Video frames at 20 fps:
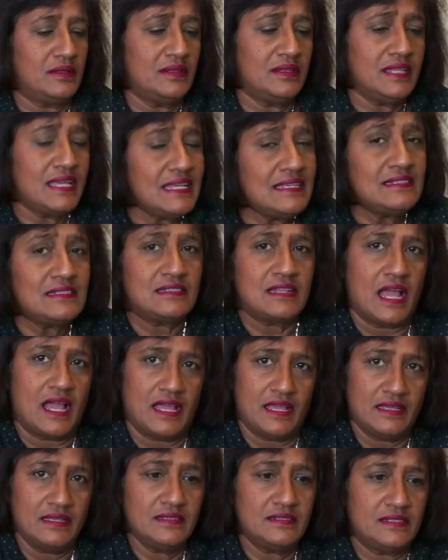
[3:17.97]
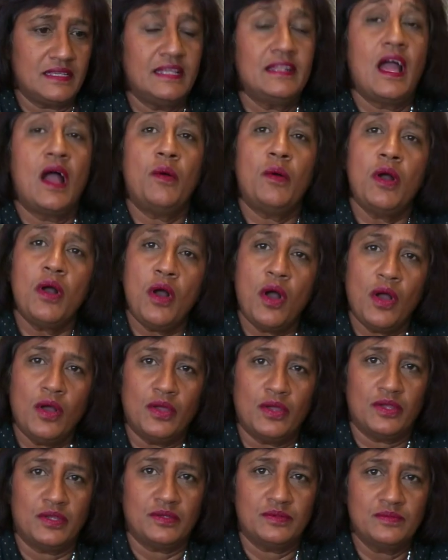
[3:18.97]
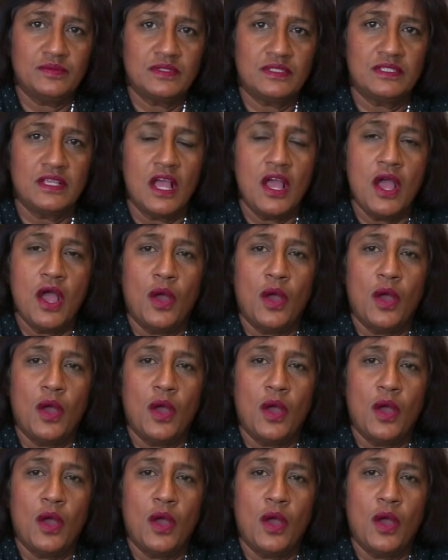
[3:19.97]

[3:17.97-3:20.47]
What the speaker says: these days in our homes